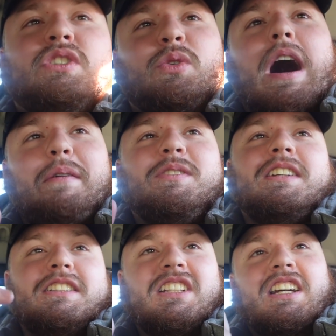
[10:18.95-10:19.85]
two
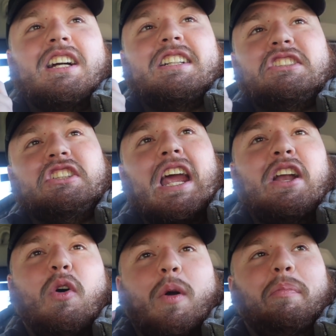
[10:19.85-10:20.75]
options. Jake
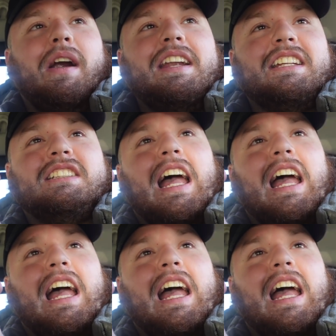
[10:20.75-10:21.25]
or Brandon's